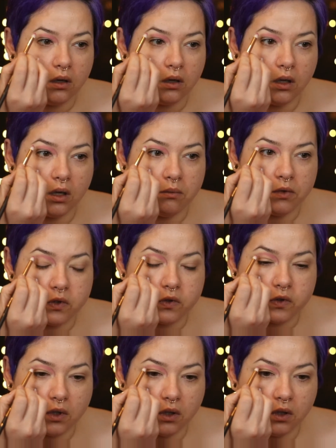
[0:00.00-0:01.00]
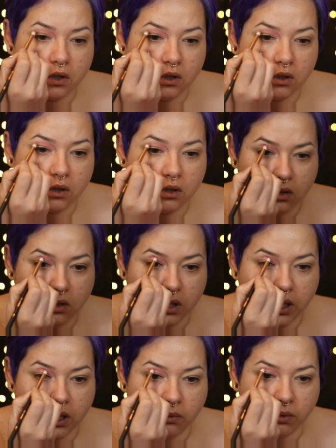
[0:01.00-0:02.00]
and I'm just going to,
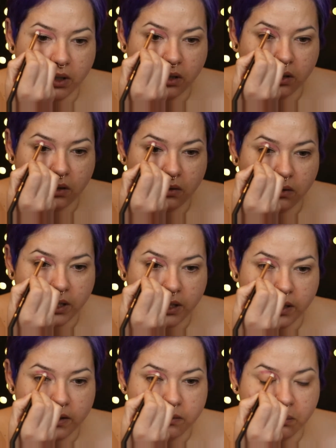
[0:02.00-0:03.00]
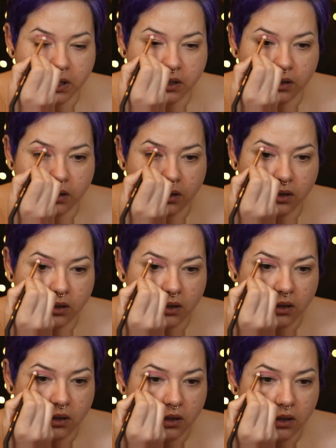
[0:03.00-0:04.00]
there we go. That's better.
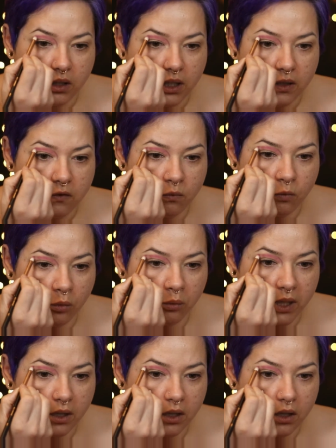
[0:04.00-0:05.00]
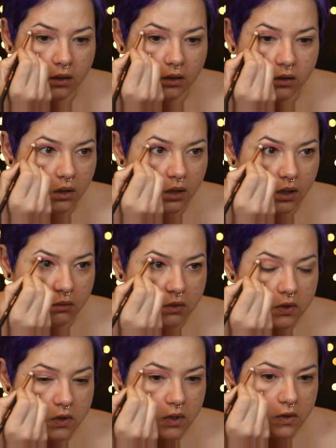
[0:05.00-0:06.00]
That's more better. And I'm
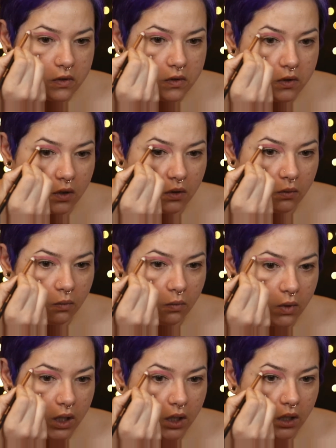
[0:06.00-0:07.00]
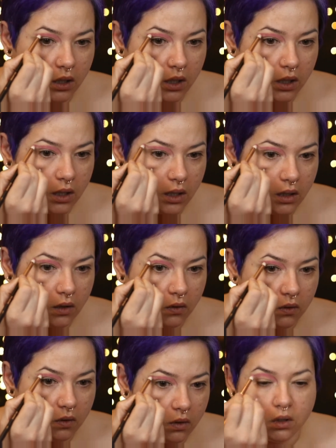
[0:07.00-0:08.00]
just going to start winging that out.
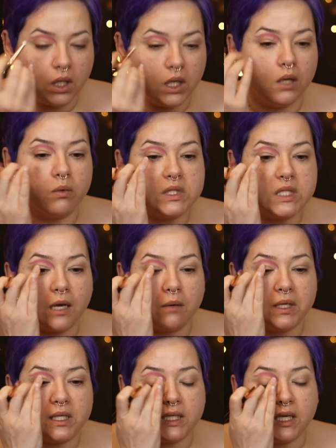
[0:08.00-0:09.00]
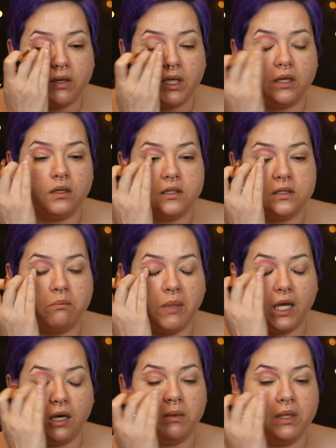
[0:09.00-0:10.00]
And what's happening down here doesn't
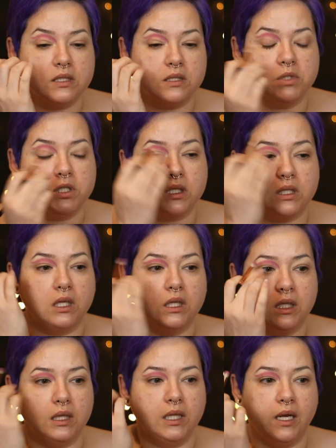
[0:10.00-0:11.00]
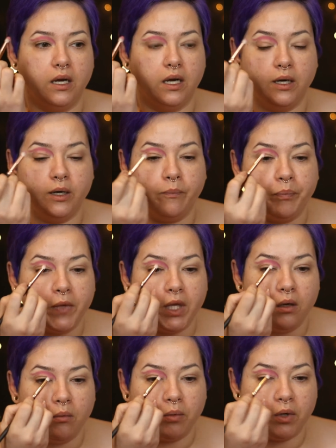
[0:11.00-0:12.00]
matter because I'm just going to clean that up.
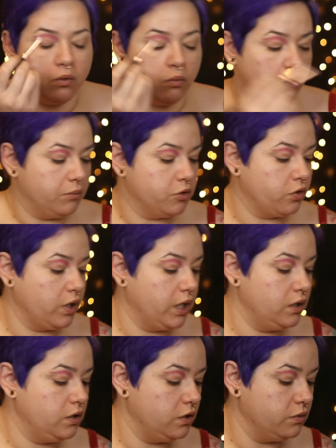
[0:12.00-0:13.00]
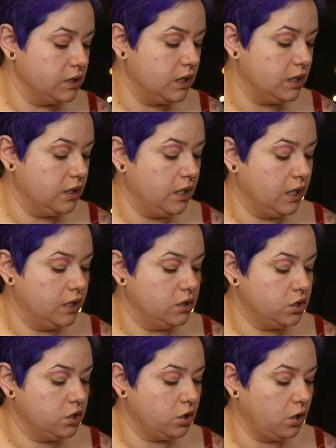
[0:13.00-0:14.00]
But what I'm trying to do is get a nice
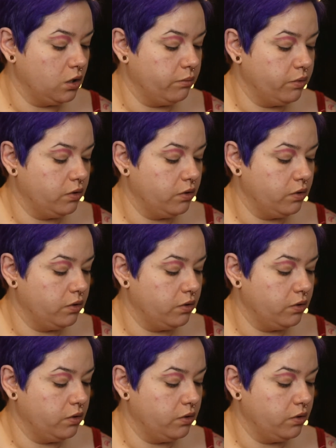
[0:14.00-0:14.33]
sharp